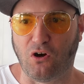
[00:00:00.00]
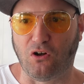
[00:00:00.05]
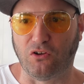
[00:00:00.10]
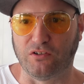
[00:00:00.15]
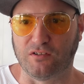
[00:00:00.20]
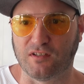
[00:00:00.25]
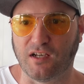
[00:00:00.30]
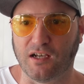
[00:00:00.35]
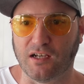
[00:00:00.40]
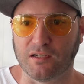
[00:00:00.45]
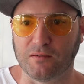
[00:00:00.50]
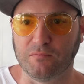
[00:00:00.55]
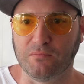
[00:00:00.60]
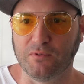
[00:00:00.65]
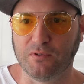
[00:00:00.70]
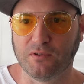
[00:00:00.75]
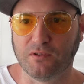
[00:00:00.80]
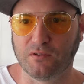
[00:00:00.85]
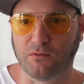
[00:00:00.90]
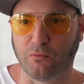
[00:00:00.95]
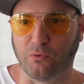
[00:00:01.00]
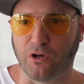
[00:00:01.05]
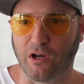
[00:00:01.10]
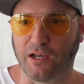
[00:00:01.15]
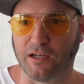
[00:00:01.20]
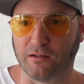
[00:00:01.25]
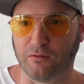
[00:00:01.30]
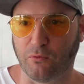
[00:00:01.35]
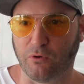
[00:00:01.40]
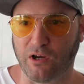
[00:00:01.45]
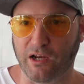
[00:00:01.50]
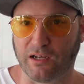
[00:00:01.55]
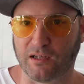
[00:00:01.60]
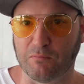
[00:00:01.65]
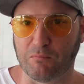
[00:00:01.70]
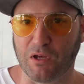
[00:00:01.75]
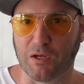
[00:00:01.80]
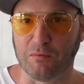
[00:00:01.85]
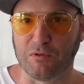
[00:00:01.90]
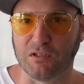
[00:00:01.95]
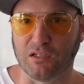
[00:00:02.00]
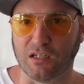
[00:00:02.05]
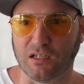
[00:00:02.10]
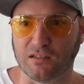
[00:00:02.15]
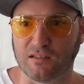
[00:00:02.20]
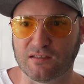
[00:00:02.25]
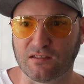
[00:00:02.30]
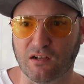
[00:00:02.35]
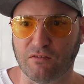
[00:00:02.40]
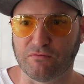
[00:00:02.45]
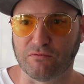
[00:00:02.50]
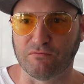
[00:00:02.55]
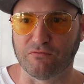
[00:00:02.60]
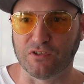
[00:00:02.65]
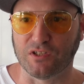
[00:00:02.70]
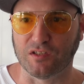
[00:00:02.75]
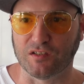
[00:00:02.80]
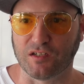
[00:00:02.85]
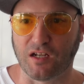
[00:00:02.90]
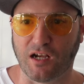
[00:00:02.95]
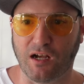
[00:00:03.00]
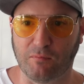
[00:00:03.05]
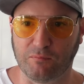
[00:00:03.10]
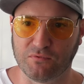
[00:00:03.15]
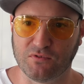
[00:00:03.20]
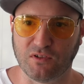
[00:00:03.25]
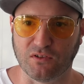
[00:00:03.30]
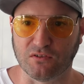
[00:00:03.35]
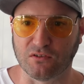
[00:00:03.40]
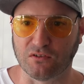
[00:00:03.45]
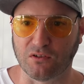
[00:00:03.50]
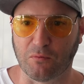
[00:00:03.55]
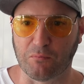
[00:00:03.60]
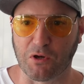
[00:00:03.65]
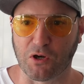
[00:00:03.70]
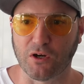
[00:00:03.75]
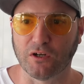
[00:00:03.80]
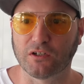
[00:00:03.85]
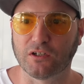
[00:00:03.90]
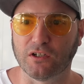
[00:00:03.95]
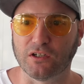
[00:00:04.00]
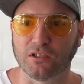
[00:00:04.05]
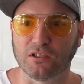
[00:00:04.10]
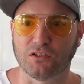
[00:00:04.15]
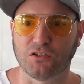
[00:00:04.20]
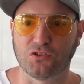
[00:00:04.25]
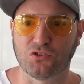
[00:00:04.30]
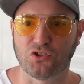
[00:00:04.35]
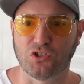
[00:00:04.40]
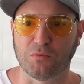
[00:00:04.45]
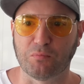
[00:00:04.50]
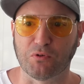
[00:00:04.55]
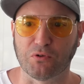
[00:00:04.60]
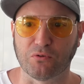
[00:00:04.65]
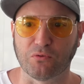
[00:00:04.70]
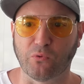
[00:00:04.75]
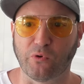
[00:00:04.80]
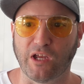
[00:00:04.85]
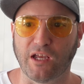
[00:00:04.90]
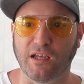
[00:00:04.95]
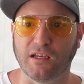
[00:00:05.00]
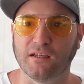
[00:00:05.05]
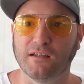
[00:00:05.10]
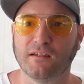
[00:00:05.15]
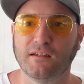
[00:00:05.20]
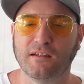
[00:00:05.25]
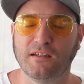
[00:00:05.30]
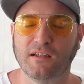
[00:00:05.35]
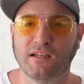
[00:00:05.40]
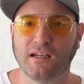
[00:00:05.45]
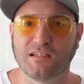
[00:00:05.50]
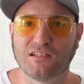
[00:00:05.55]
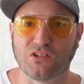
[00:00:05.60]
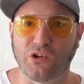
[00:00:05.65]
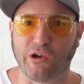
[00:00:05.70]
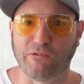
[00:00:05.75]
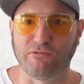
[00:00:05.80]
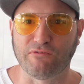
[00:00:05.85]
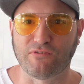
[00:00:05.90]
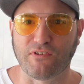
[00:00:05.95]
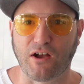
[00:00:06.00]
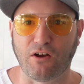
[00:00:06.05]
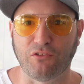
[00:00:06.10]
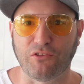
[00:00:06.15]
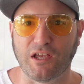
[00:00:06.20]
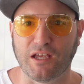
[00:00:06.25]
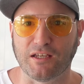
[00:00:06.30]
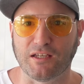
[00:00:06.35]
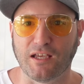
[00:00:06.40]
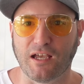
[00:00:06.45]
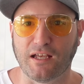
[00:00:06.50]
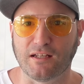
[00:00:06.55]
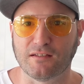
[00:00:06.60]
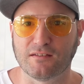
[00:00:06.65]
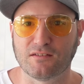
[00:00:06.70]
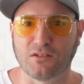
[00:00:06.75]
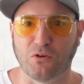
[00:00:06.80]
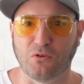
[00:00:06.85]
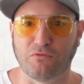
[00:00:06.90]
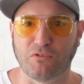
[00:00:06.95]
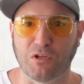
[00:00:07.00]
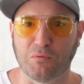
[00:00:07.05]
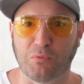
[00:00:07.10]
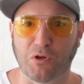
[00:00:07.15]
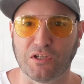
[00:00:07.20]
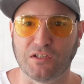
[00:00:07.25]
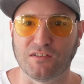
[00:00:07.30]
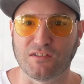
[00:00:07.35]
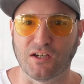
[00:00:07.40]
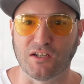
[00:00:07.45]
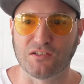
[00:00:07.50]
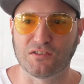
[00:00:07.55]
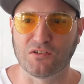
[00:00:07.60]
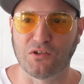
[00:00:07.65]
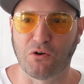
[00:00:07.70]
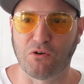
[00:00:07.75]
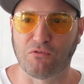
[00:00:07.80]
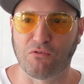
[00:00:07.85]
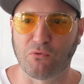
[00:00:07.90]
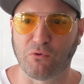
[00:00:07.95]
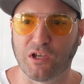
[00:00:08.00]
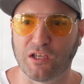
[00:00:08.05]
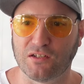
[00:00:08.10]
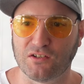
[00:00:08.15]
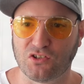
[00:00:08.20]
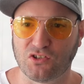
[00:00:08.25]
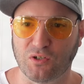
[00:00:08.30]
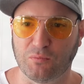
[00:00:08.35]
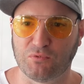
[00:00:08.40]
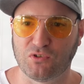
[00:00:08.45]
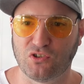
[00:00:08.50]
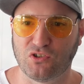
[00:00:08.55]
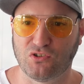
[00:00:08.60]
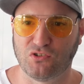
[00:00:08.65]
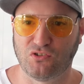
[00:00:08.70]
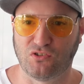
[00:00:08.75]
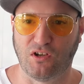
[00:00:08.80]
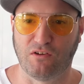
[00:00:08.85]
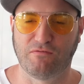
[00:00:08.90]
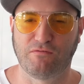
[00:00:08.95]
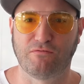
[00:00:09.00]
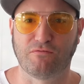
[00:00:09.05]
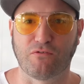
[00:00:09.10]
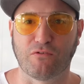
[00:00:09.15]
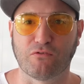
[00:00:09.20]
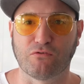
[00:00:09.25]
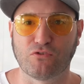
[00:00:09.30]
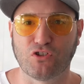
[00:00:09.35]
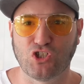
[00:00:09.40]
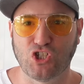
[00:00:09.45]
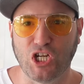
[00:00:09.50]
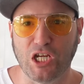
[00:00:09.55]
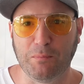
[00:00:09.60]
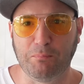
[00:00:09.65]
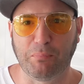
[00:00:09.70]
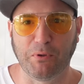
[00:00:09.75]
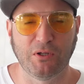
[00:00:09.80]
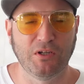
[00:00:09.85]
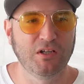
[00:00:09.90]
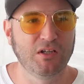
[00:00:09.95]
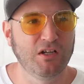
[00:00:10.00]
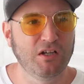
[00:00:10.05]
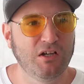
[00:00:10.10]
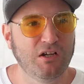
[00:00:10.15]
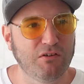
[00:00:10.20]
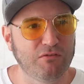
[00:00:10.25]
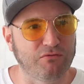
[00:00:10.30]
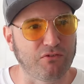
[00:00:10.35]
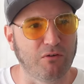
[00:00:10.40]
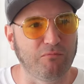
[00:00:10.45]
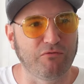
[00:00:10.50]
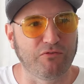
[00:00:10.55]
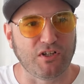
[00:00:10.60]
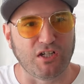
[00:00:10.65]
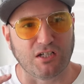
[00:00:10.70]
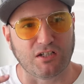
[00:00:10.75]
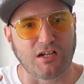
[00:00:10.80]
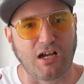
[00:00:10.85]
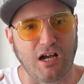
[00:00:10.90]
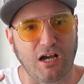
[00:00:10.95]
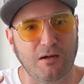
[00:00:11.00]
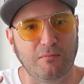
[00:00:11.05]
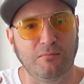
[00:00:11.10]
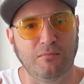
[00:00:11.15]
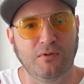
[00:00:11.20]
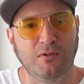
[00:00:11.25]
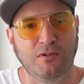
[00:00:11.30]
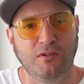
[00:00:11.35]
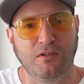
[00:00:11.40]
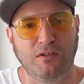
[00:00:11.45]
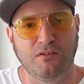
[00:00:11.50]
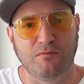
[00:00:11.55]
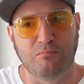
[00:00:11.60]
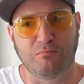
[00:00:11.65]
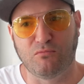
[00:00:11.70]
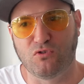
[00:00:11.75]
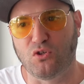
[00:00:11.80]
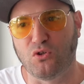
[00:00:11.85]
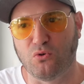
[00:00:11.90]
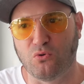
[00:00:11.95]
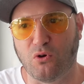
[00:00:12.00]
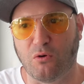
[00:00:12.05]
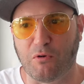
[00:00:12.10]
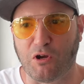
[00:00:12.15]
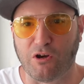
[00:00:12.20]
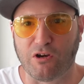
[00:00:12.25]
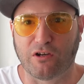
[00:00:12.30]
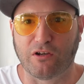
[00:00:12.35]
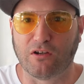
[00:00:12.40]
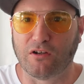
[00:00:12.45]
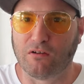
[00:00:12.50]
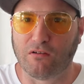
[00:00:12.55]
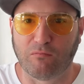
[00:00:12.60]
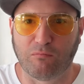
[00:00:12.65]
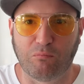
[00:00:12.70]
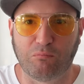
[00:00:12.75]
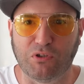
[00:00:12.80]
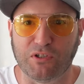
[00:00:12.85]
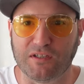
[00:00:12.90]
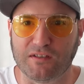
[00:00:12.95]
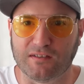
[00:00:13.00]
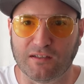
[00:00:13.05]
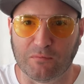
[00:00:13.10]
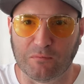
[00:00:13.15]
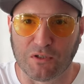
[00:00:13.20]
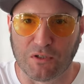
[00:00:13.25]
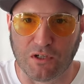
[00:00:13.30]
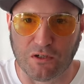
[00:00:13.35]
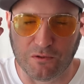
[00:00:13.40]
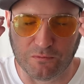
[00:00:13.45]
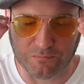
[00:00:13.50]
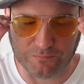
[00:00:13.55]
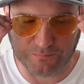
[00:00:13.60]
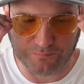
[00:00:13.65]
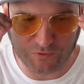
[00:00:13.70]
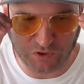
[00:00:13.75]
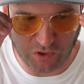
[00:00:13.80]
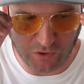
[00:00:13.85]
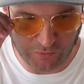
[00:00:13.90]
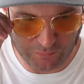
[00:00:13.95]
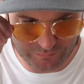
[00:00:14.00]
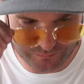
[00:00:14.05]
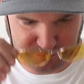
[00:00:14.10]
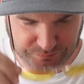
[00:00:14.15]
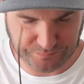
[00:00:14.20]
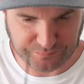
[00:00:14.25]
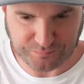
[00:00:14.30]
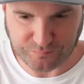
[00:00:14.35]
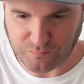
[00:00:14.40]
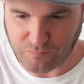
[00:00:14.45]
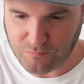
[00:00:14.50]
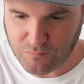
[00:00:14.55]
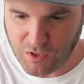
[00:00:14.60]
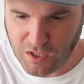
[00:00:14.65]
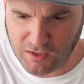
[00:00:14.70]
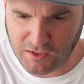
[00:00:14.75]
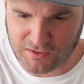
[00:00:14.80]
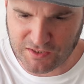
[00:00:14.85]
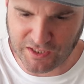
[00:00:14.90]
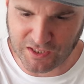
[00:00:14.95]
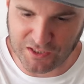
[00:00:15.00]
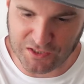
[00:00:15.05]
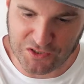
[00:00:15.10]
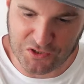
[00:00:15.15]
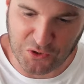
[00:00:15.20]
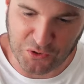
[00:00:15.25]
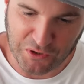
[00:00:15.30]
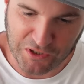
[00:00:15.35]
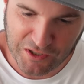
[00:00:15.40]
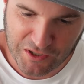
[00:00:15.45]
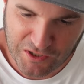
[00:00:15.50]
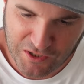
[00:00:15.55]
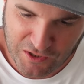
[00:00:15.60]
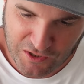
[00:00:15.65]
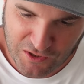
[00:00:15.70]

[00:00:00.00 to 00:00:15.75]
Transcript: all the time where I, where I can maybe get stuff from Vietnam to America in a cheaper way. Still haven't found that yet. So if anybody does know of a way to ship stuff for sheep from Vietnam to America, please let me know. So let's get into it